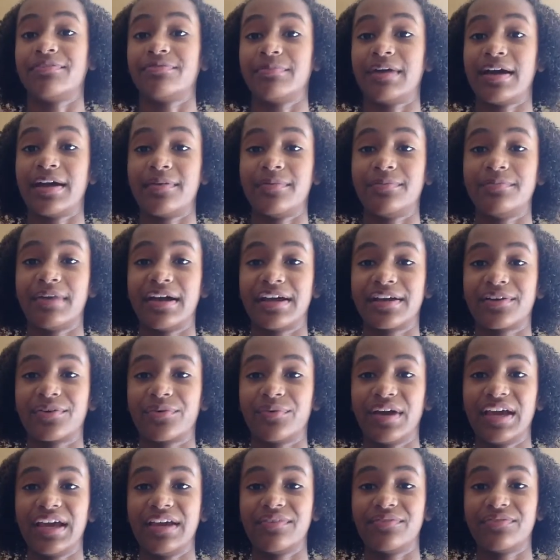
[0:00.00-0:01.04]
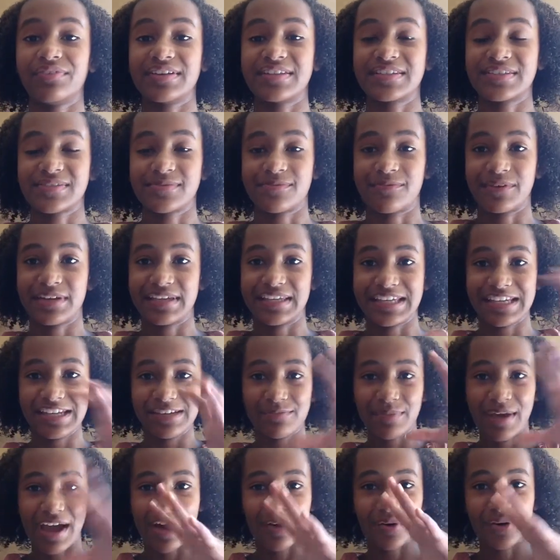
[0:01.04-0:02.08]
My microwave, its heat
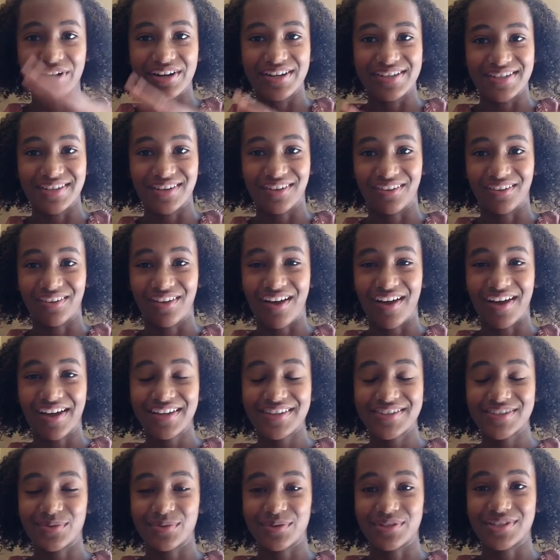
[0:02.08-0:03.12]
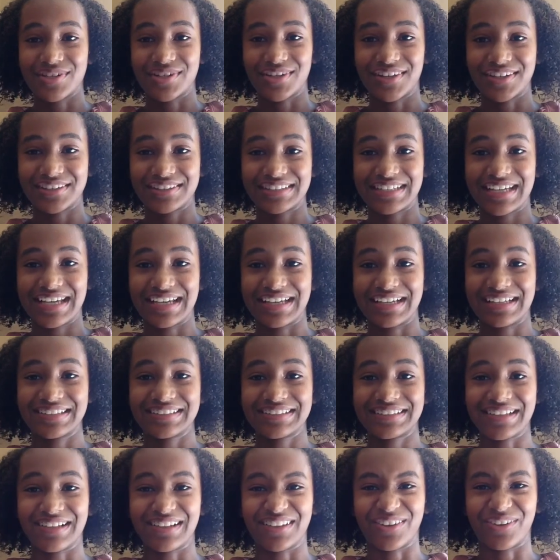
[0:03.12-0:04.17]
power isn't a lot, so it
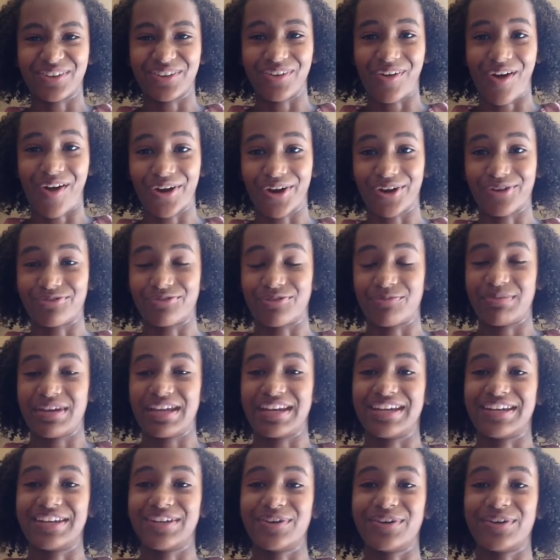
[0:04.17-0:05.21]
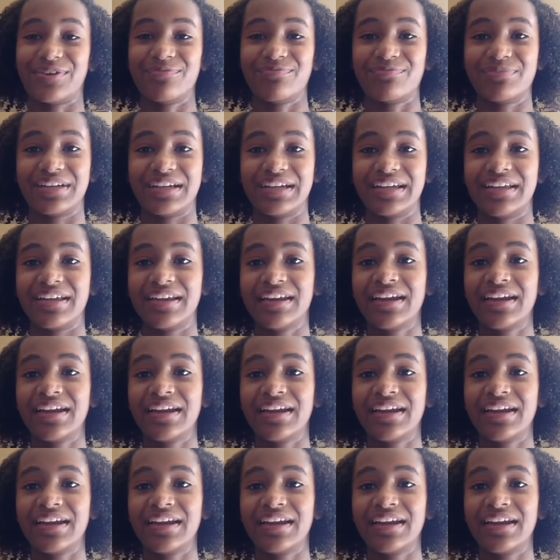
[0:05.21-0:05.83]
takes a little longer for me to do it, but